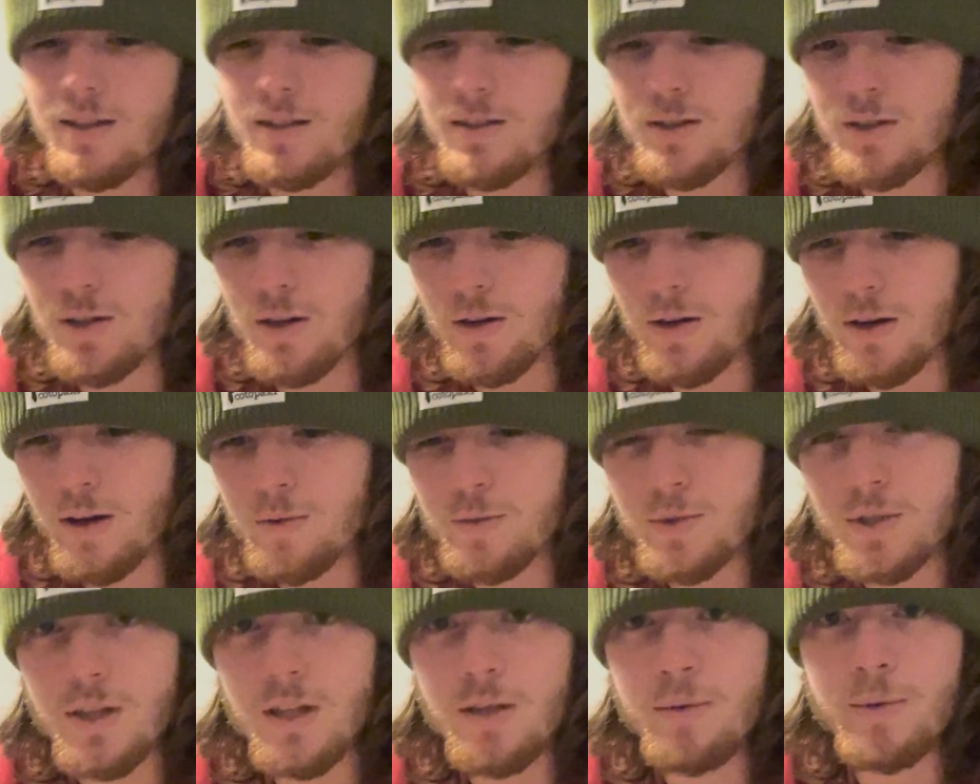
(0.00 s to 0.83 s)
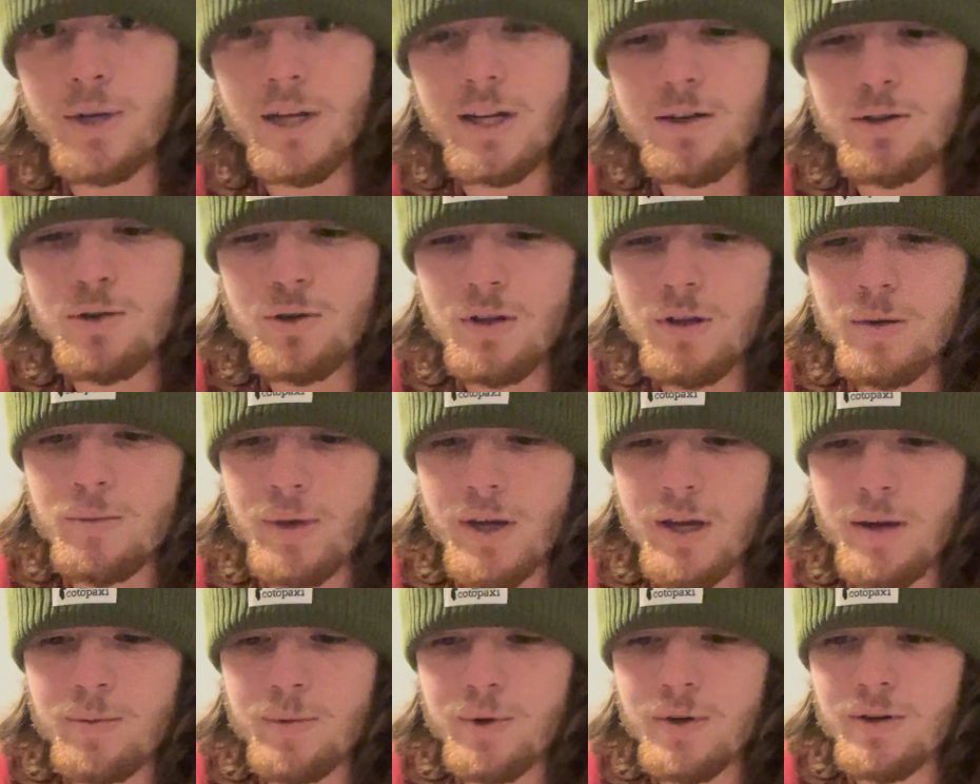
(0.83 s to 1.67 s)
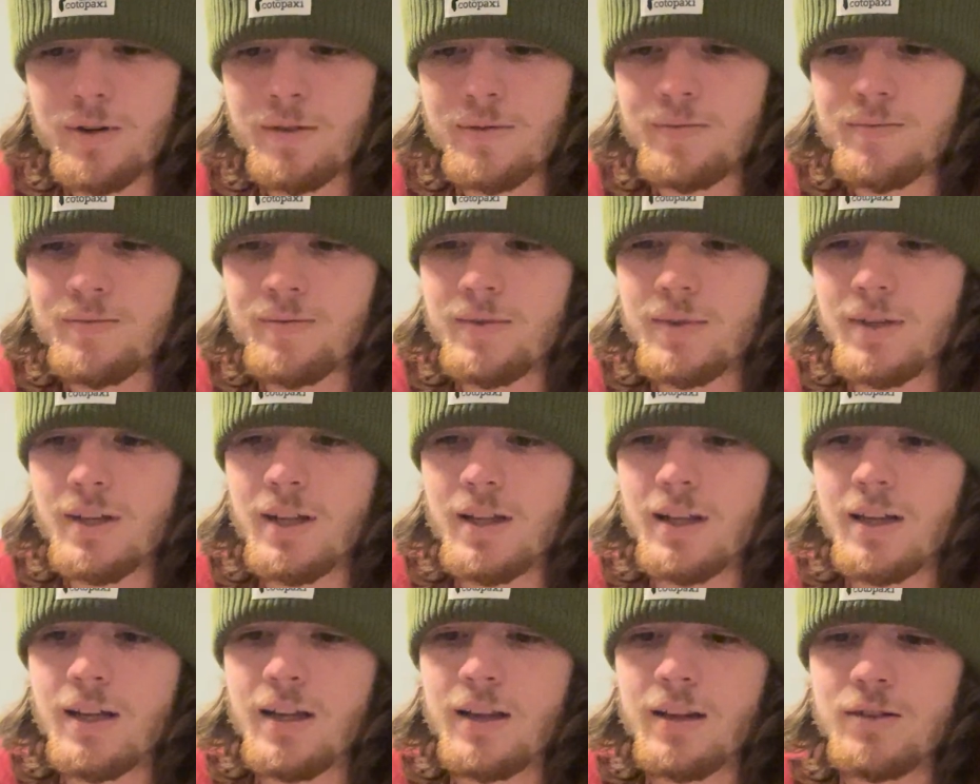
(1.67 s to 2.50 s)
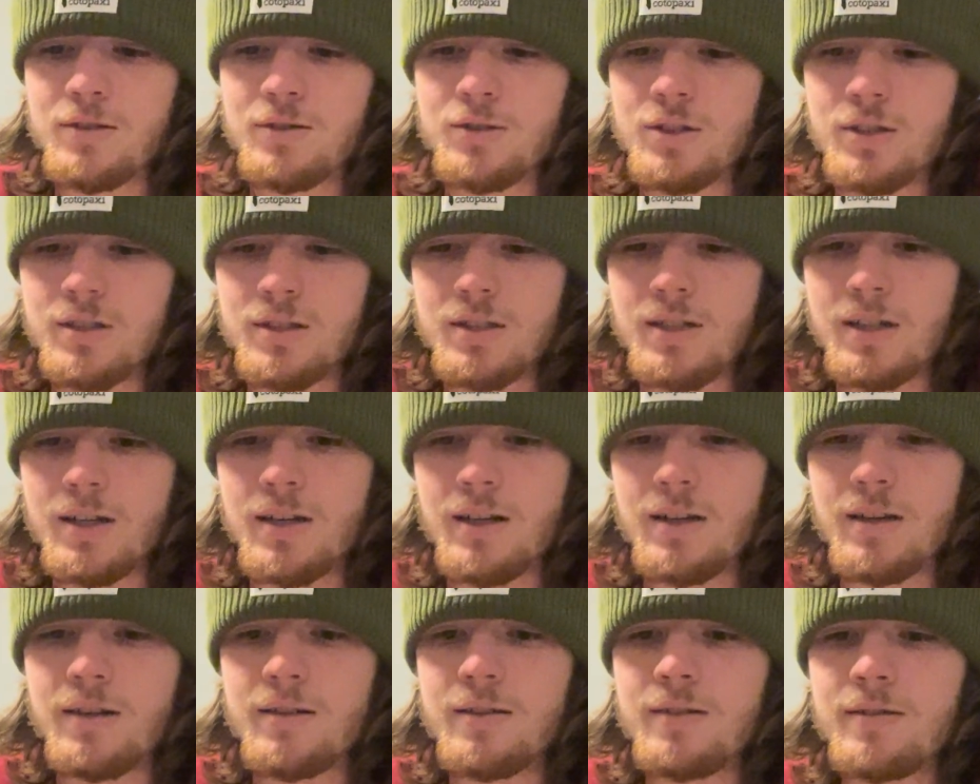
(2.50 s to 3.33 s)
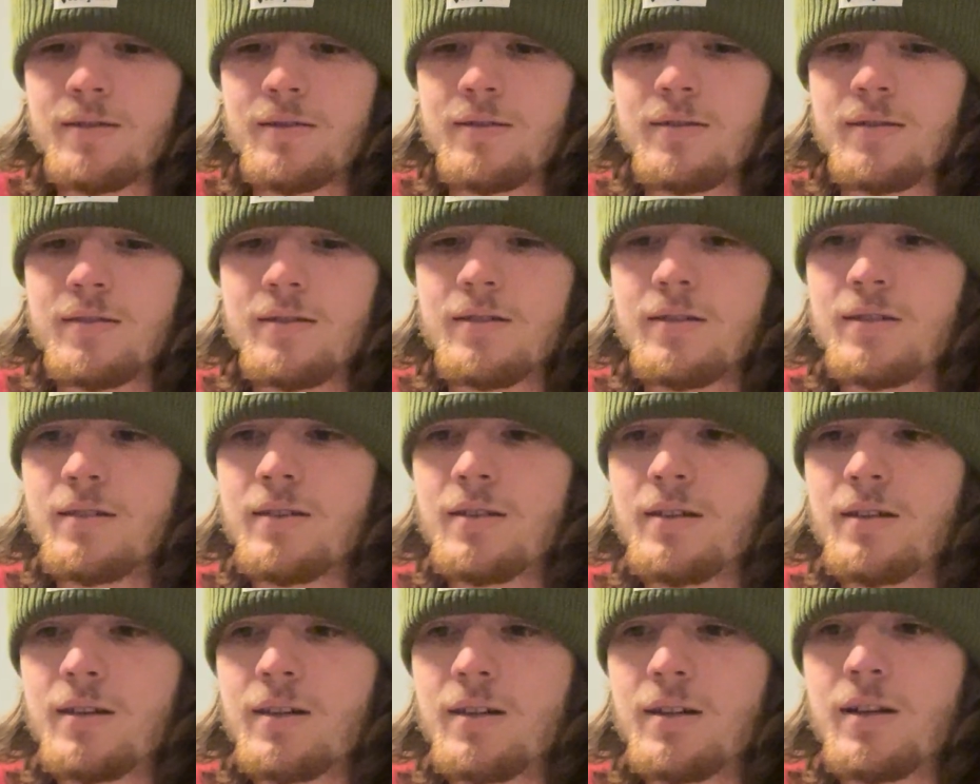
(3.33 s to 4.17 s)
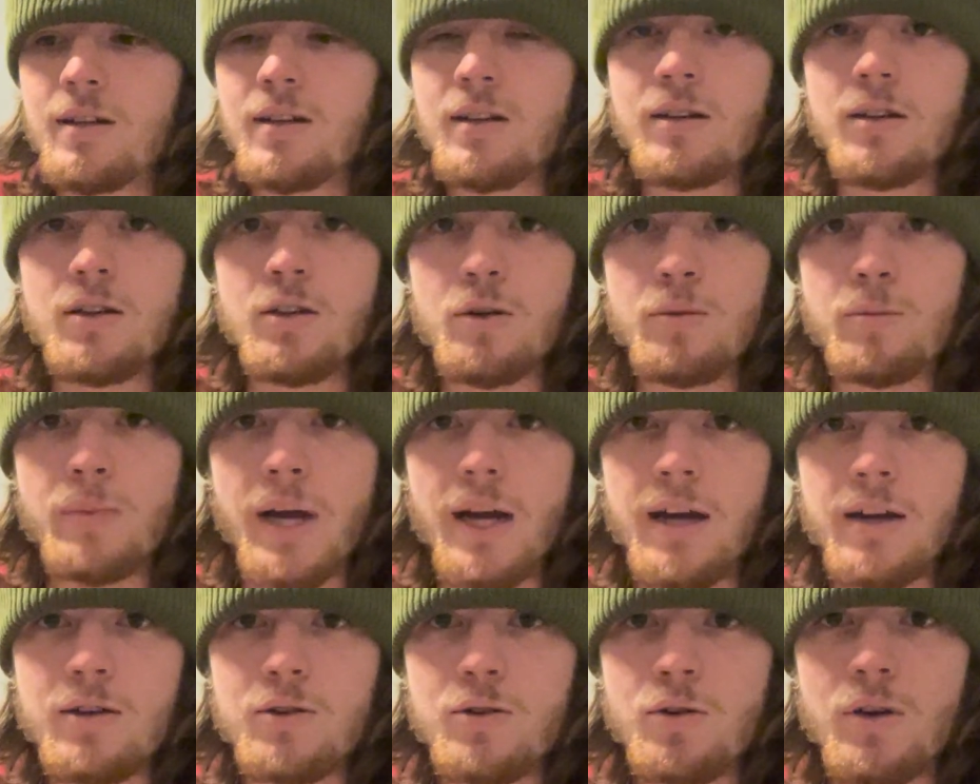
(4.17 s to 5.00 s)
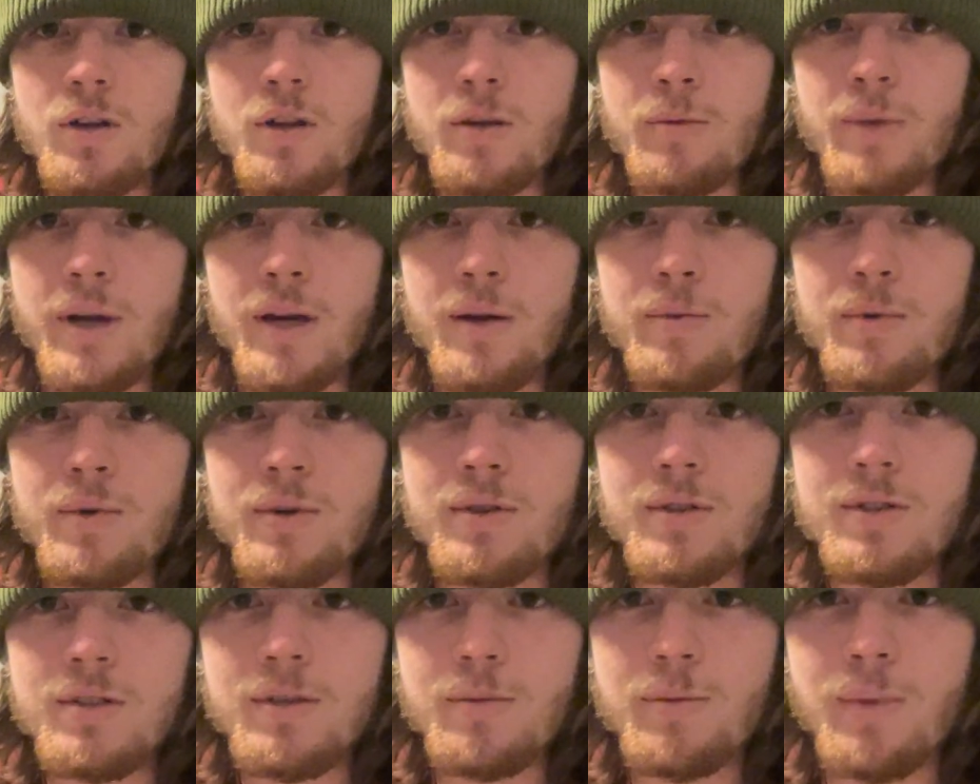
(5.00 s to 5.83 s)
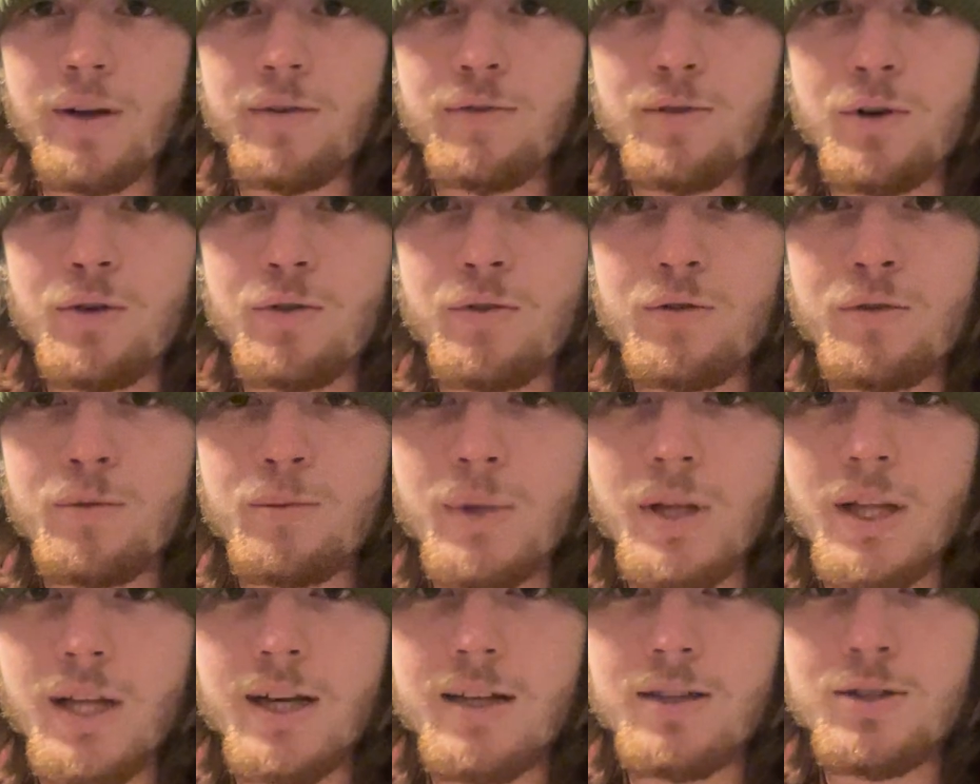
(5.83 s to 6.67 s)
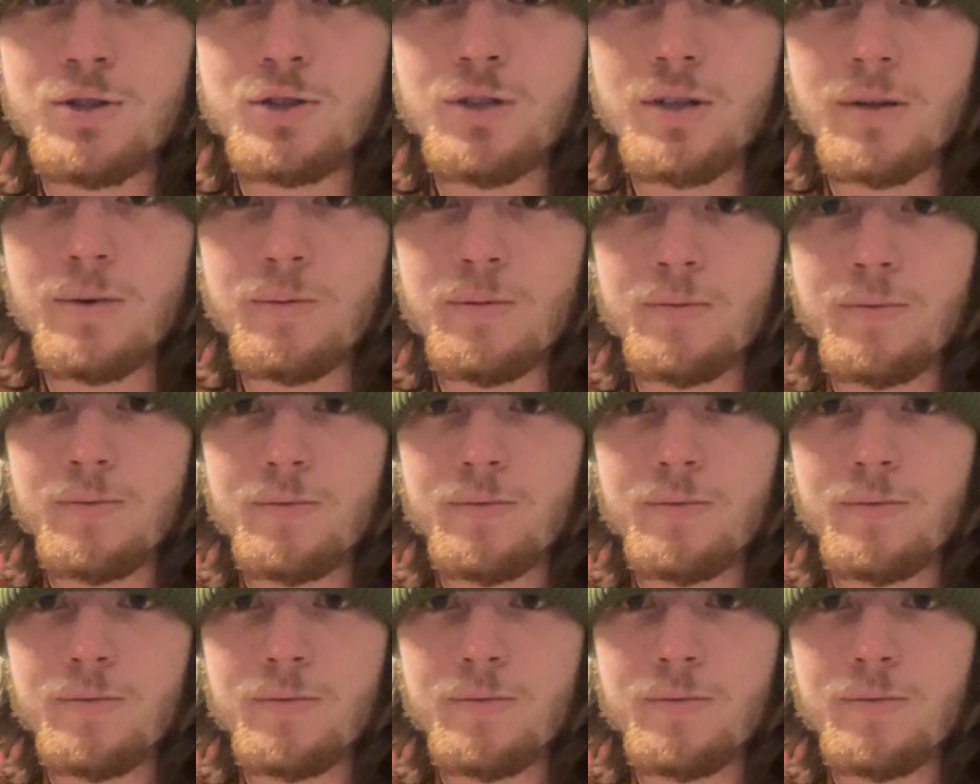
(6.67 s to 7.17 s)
So it helps eliminate toilet paper. And there's just a little bag of toilet paper, some left over from the last trip.